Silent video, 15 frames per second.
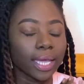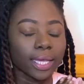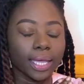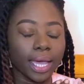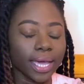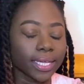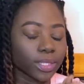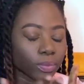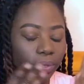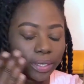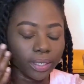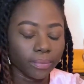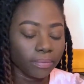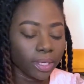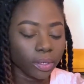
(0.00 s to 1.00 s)
Guys, we're
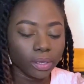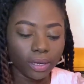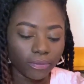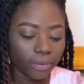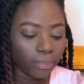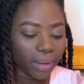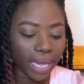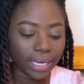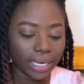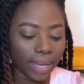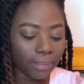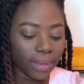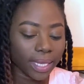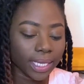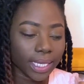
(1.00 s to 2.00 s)
in the middle of a
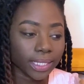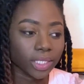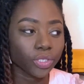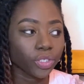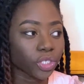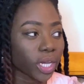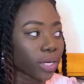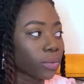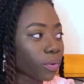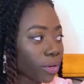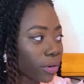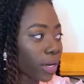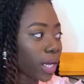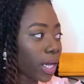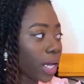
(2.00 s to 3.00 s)
pandemic. It's
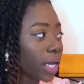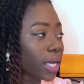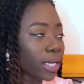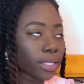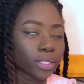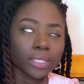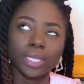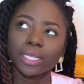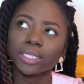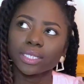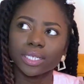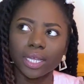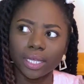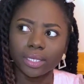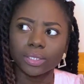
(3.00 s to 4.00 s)
January. Today's
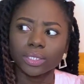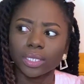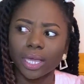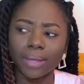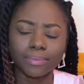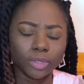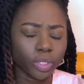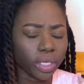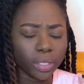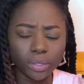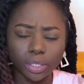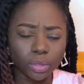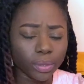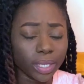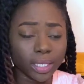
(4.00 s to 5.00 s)
date is
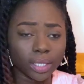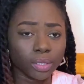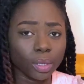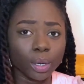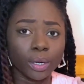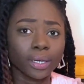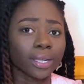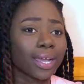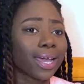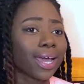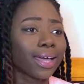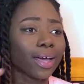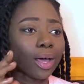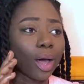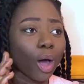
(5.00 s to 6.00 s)
January 23rd.
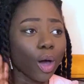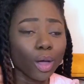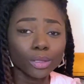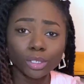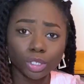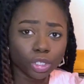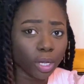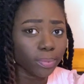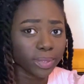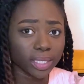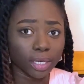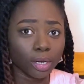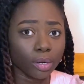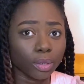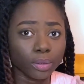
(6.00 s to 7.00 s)
All the shops are
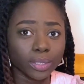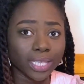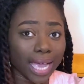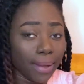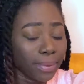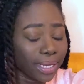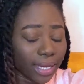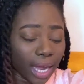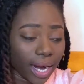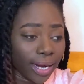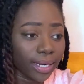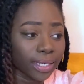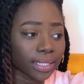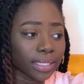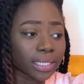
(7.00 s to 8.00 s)
closed. I'm in
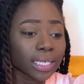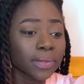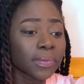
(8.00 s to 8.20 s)
Ireland.